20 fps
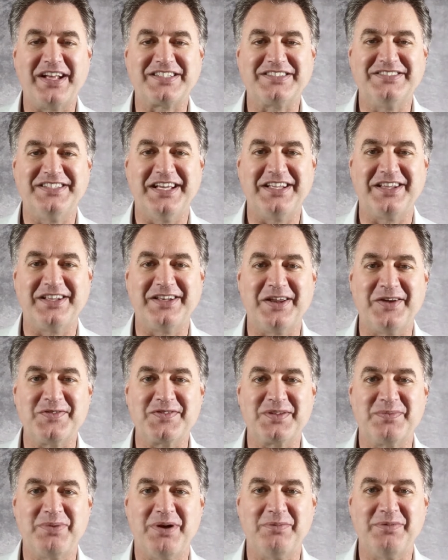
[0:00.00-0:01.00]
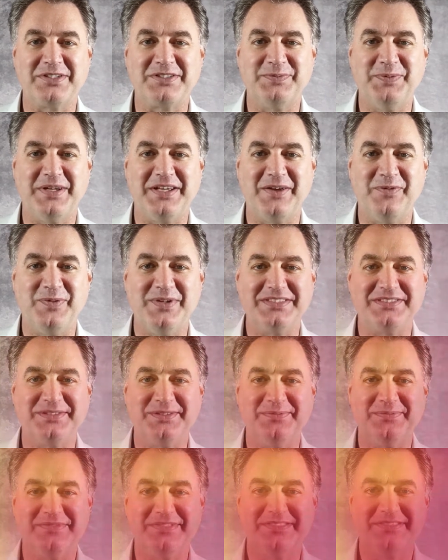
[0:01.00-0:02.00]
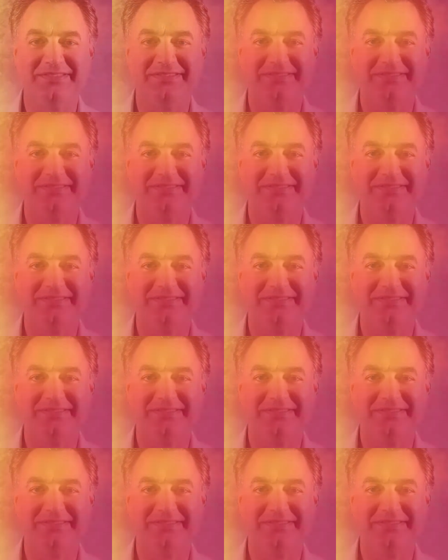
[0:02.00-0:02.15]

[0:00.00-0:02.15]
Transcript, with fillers: next Daily Dose of Public Speaking Wisdom.